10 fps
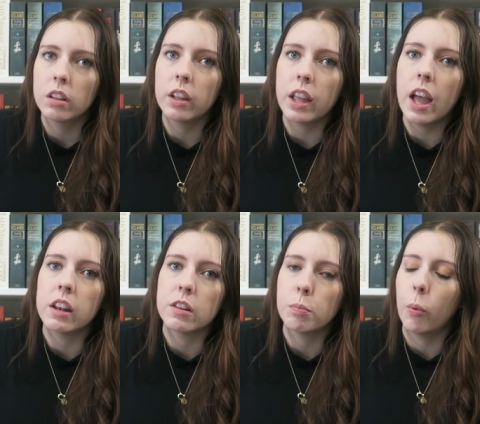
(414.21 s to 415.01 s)

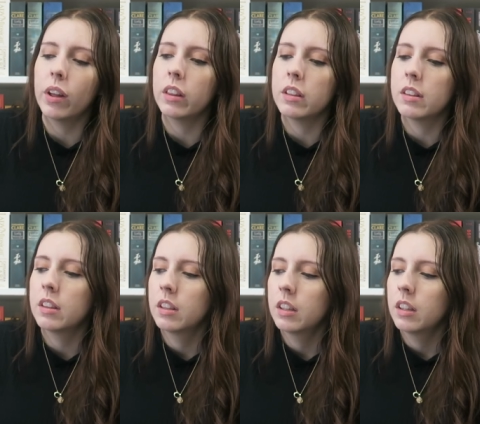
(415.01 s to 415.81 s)
again, spoilers,
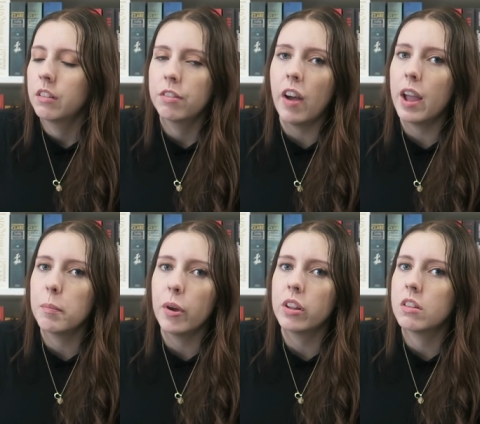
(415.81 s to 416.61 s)

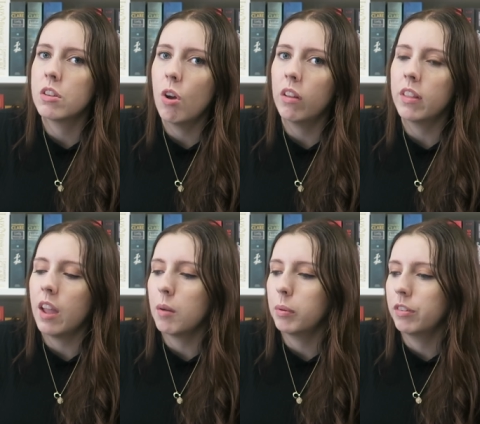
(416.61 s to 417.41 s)
Firebird's not
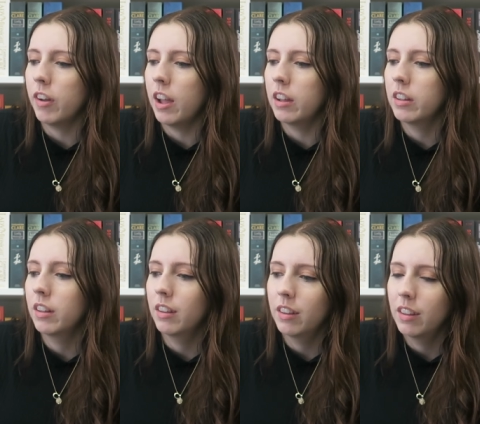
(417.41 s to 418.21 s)
the amplifier.
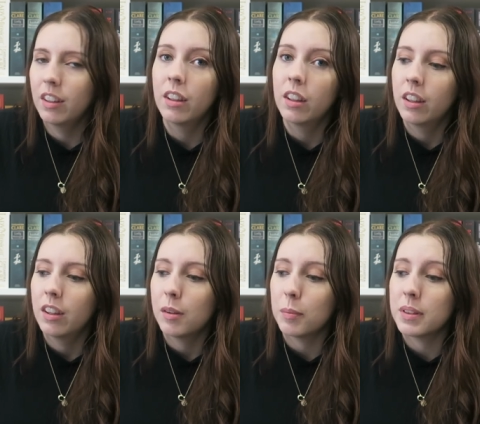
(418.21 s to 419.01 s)

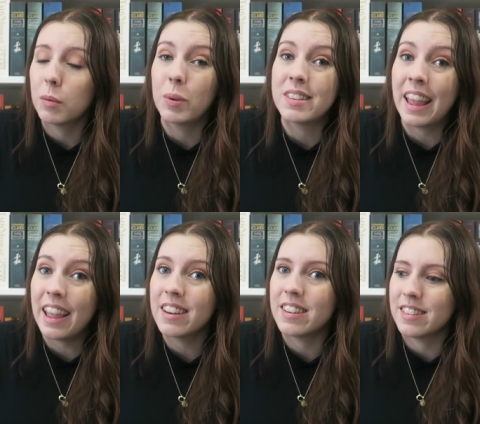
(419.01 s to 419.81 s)
Someone's
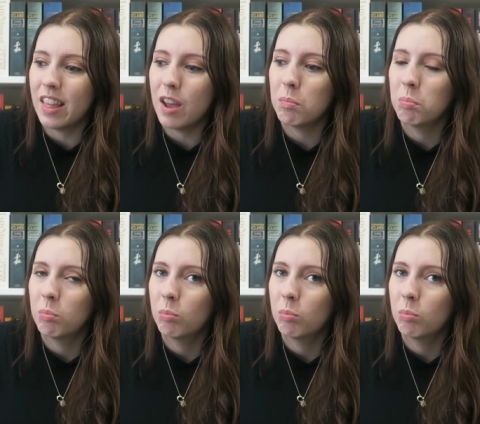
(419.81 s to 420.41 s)
hand is there.